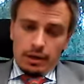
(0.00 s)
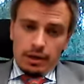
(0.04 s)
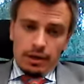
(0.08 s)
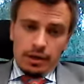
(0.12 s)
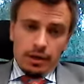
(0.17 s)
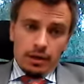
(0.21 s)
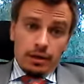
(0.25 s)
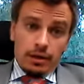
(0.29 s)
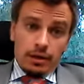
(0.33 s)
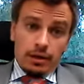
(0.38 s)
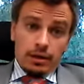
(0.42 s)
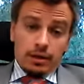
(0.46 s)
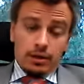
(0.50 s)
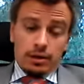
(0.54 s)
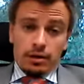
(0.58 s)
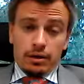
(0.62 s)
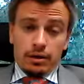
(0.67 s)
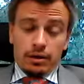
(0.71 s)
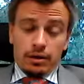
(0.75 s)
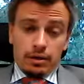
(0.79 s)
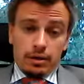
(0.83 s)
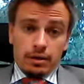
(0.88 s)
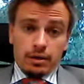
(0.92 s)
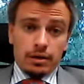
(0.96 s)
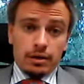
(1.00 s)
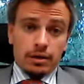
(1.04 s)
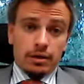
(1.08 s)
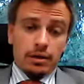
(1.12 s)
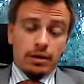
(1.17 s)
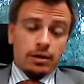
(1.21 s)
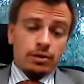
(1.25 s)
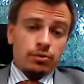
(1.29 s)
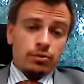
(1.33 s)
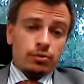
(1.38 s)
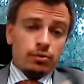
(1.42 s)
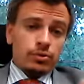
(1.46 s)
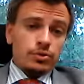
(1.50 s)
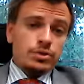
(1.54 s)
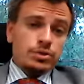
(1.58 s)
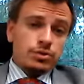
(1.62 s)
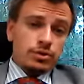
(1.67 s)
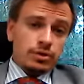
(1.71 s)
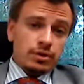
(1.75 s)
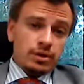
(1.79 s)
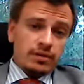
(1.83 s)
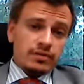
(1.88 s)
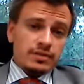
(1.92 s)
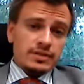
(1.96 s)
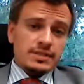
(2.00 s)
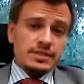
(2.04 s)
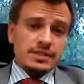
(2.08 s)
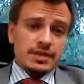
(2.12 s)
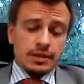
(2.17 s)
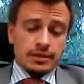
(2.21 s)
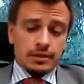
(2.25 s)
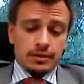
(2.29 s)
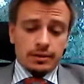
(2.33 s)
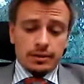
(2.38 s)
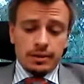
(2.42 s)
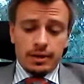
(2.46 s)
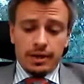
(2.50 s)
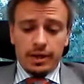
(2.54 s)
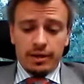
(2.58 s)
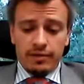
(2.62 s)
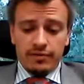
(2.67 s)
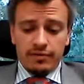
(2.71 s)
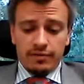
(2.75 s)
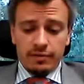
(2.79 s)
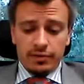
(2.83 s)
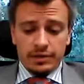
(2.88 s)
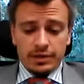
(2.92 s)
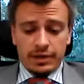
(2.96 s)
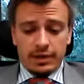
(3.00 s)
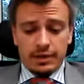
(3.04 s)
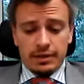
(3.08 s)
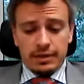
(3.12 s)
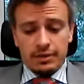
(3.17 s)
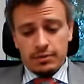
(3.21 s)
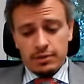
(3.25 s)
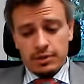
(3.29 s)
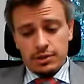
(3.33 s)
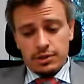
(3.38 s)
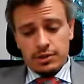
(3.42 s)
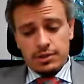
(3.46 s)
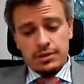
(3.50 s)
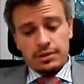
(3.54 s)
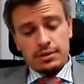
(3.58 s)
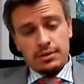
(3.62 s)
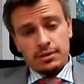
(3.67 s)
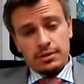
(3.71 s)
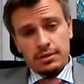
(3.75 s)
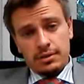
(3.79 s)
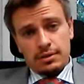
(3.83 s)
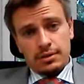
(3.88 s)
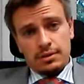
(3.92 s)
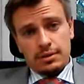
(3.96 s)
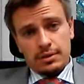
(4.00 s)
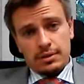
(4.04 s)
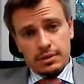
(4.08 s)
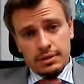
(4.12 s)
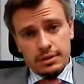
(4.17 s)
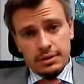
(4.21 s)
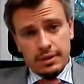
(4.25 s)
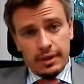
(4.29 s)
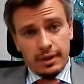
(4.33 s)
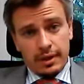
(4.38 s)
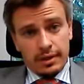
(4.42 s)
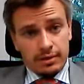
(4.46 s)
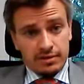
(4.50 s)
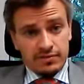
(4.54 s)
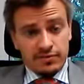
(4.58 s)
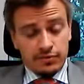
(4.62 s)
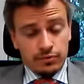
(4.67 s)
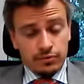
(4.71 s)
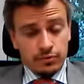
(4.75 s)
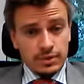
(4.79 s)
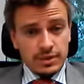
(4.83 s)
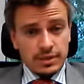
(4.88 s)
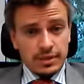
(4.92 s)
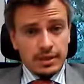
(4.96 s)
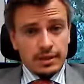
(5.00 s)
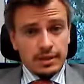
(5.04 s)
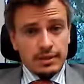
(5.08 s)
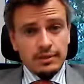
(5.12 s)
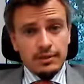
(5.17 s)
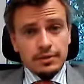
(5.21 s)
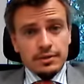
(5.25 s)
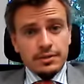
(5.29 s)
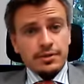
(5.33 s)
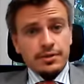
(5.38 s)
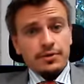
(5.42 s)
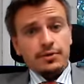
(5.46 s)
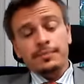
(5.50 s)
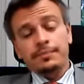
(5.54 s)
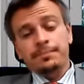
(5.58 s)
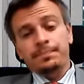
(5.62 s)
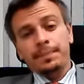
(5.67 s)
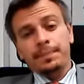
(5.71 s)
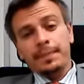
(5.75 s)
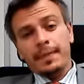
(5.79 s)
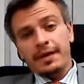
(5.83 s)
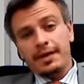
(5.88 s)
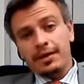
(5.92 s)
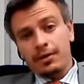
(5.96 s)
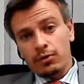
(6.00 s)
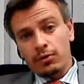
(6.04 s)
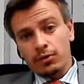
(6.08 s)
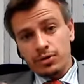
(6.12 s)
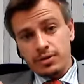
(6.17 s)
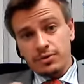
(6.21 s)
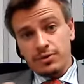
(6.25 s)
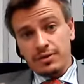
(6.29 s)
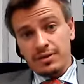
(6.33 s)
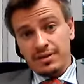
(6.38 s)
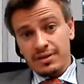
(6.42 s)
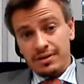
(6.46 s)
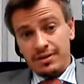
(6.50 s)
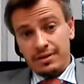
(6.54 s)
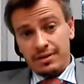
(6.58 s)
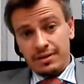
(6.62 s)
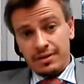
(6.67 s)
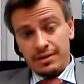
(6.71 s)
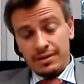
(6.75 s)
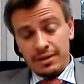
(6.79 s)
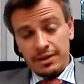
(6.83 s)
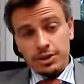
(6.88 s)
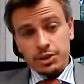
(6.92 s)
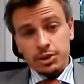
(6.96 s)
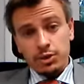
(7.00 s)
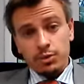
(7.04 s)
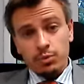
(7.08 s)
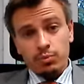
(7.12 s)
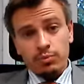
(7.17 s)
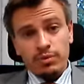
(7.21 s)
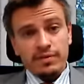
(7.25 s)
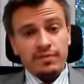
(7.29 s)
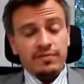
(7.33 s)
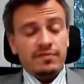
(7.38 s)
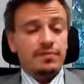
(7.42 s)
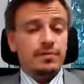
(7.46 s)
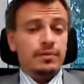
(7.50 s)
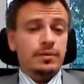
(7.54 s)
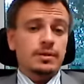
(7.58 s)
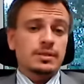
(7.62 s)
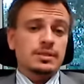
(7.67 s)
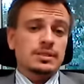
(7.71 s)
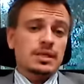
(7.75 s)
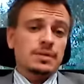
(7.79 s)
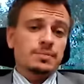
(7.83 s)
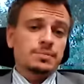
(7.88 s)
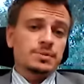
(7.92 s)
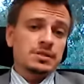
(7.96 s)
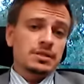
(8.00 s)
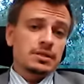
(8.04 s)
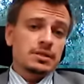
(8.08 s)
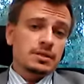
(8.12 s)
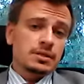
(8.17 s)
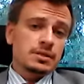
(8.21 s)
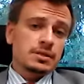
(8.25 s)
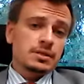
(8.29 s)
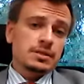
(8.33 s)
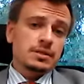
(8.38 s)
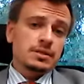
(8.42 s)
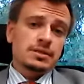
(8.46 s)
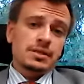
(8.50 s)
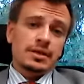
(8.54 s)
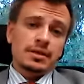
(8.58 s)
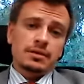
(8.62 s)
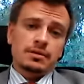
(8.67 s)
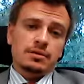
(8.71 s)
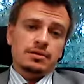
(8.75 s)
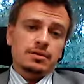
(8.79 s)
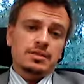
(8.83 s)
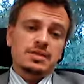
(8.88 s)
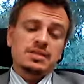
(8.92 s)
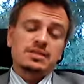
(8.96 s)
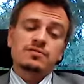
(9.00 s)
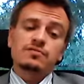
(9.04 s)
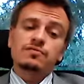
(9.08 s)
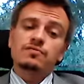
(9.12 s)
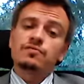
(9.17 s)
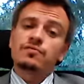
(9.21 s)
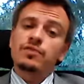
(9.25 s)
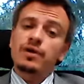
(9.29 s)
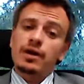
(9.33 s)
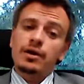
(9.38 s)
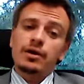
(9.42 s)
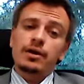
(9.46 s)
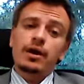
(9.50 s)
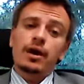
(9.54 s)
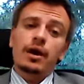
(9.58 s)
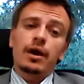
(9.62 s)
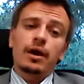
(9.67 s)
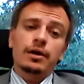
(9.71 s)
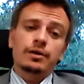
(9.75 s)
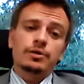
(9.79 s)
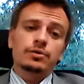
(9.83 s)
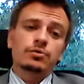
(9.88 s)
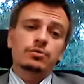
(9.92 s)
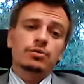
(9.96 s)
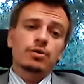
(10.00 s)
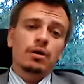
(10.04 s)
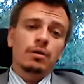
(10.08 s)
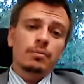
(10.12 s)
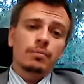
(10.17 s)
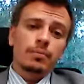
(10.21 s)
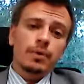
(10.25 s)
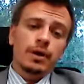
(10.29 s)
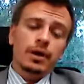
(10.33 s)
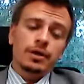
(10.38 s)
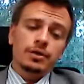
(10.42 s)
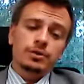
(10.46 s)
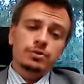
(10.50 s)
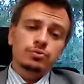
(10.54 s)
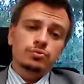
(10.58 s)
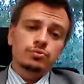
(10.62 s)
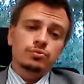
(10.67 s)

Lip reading: And also another sector I have looked at is the agri-food sector. So also an issue with subsidies is that it's very hard to come by